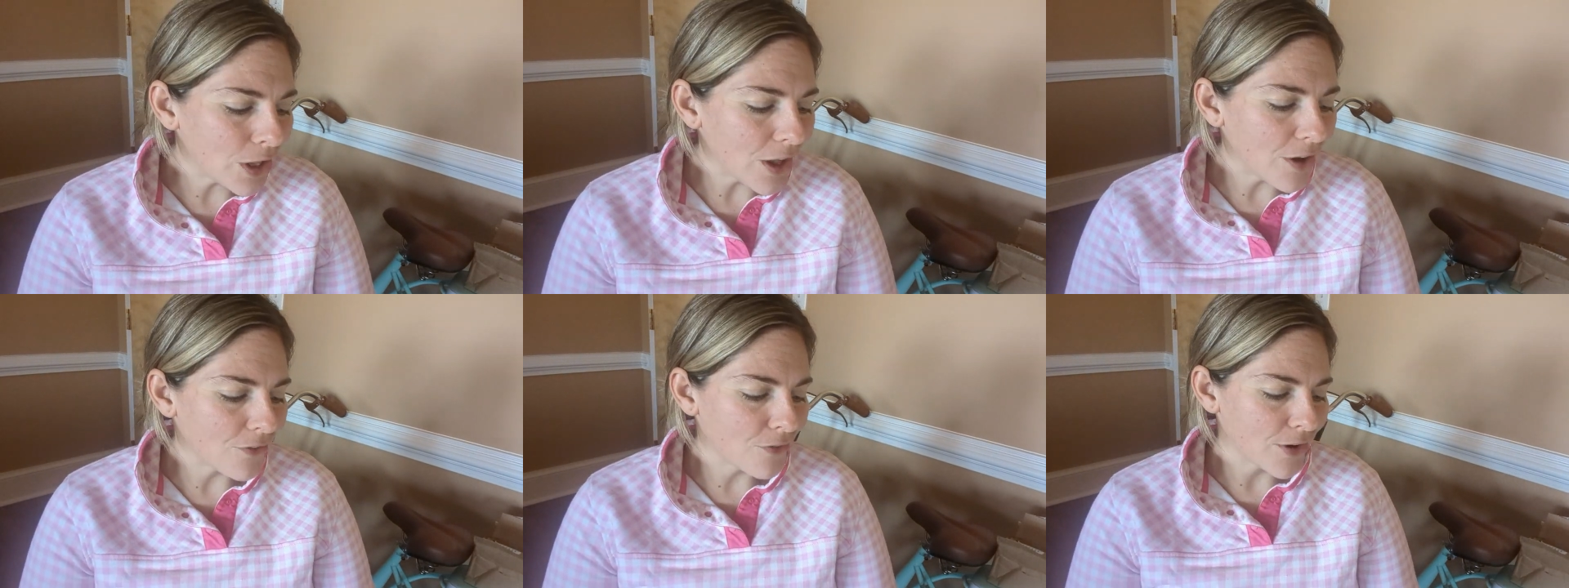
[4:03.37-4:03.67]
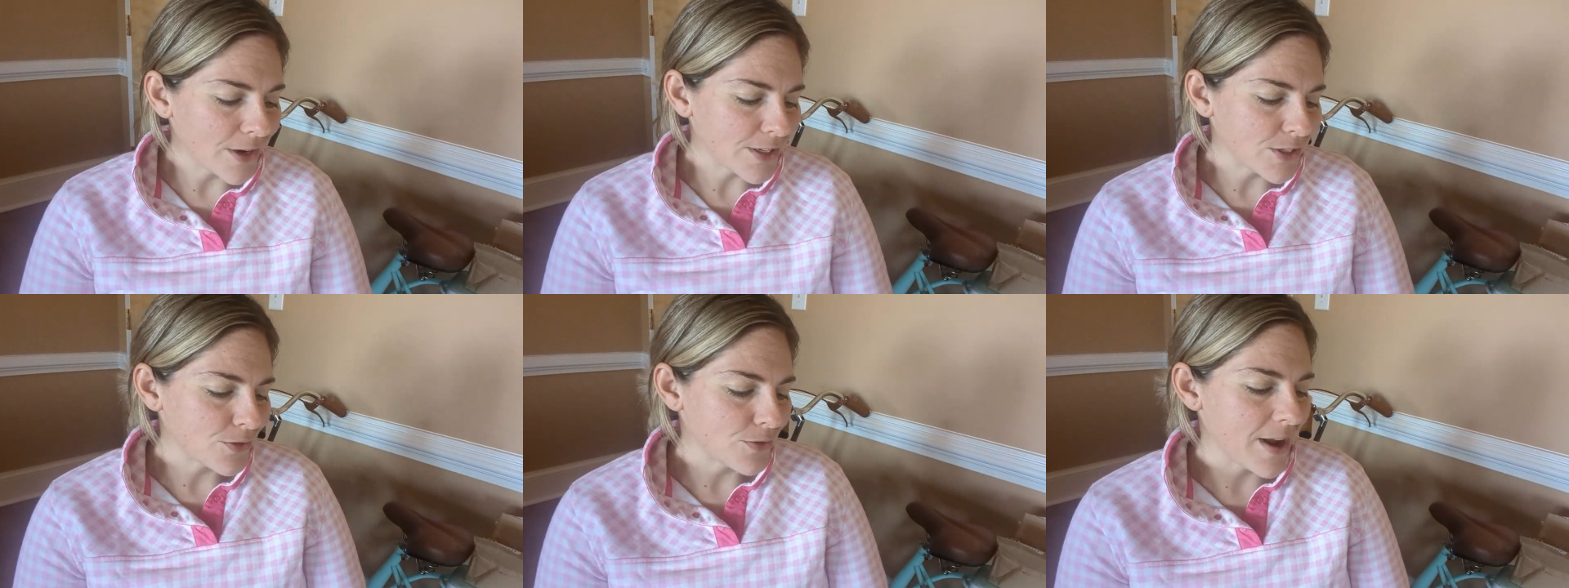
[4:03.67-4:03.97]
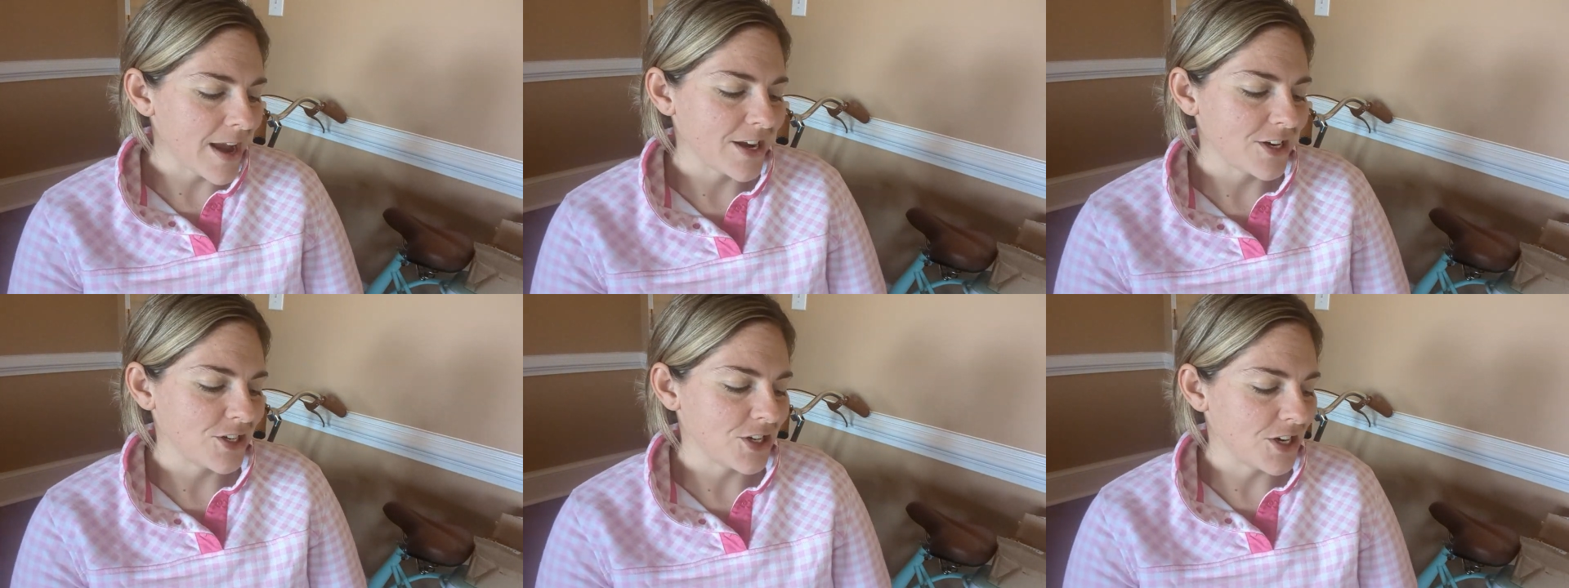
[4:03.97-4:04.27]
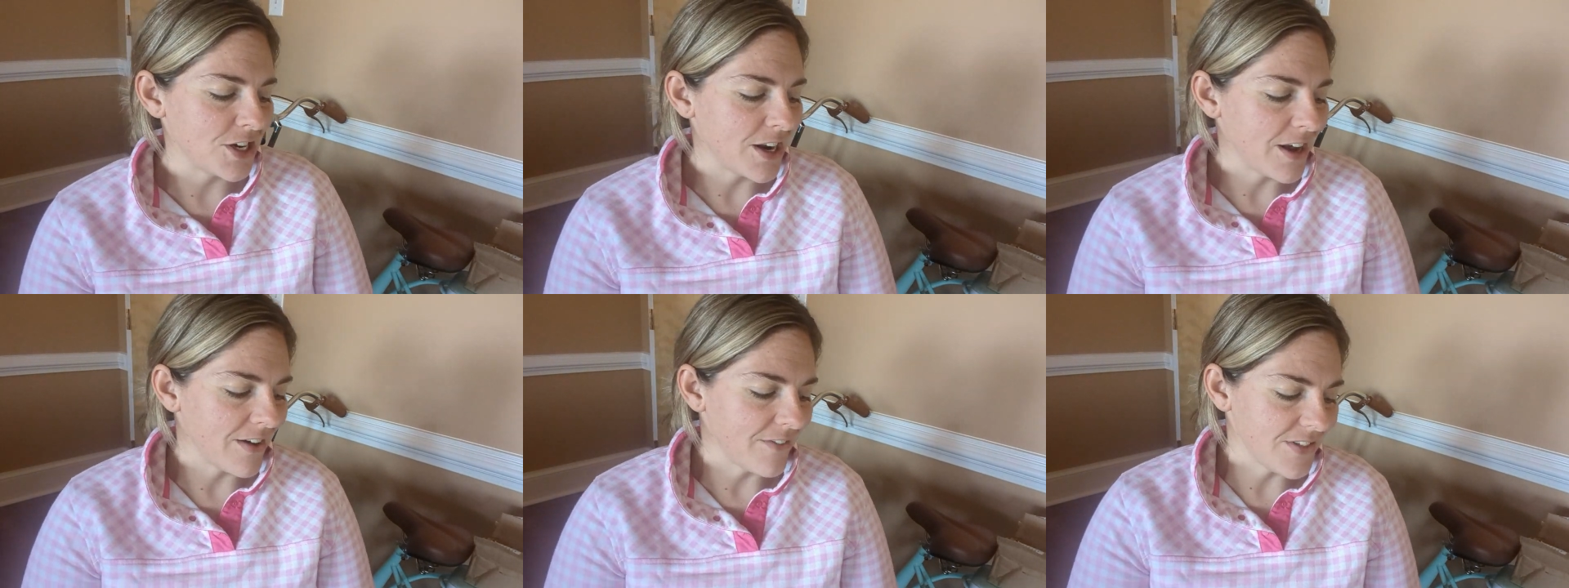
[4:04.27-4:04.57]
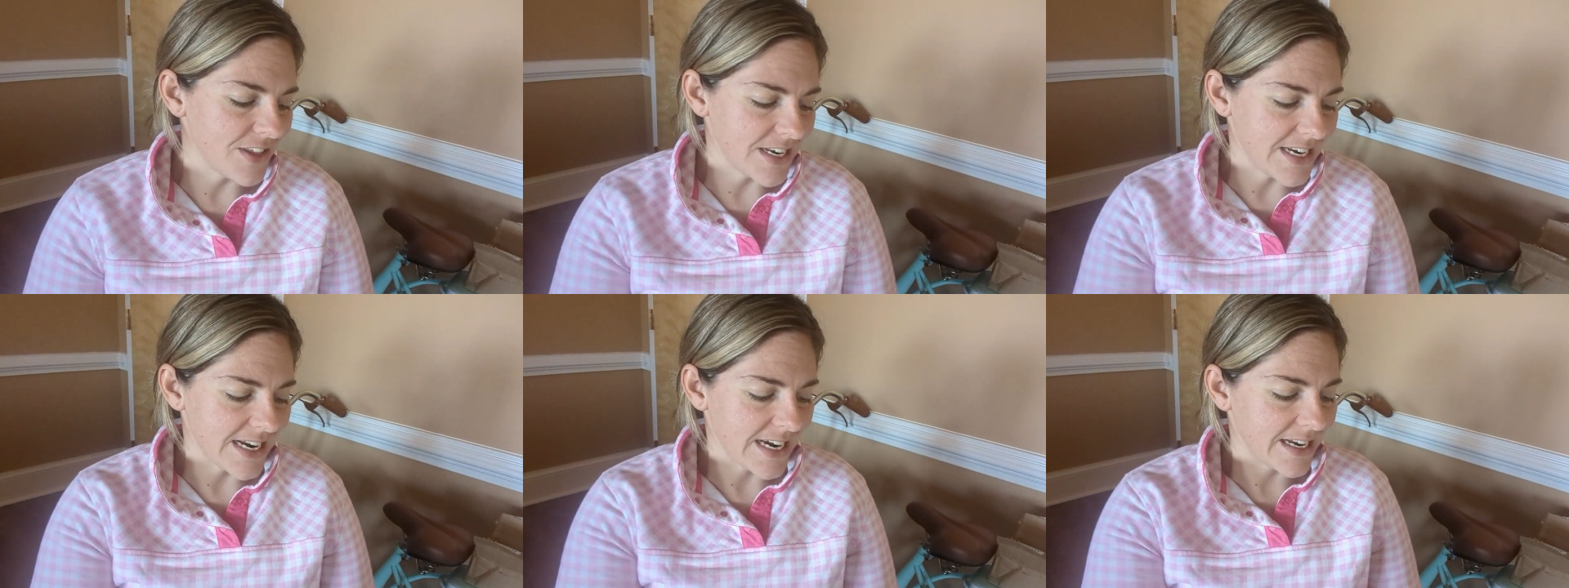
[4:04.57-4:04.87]
of resurrection of
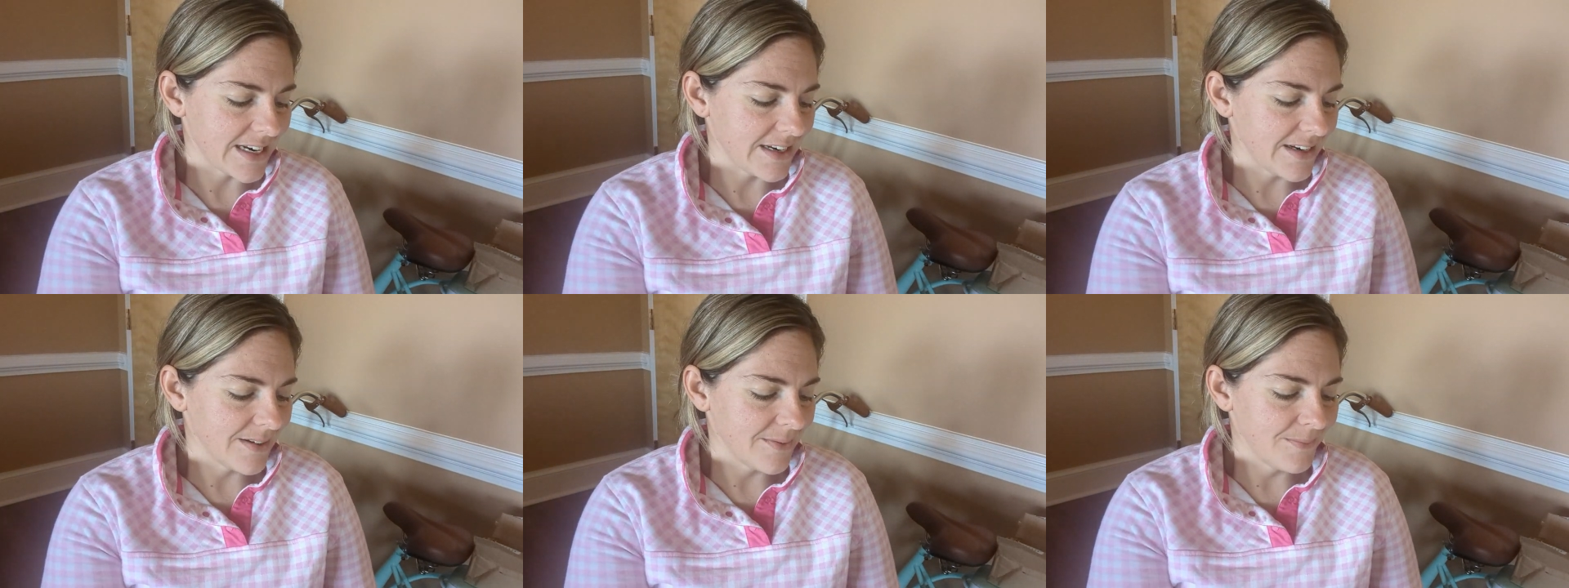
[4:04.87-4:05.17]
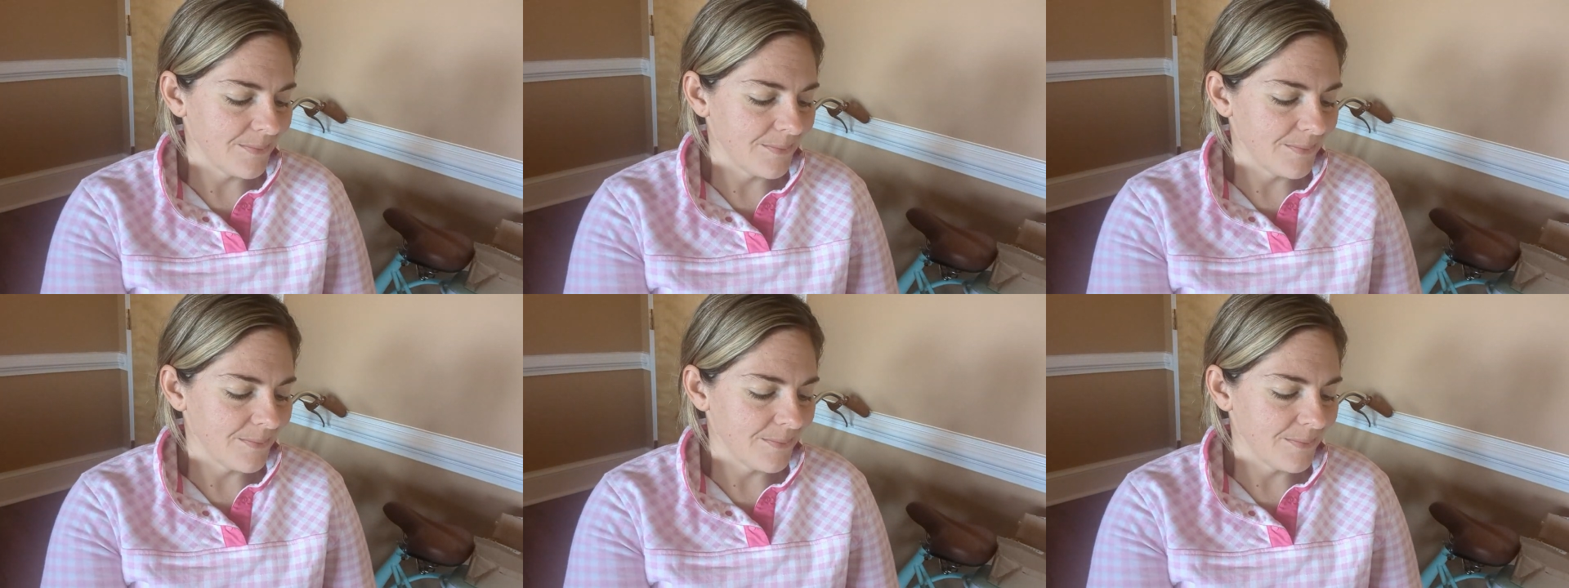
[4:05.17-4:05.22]
the dead.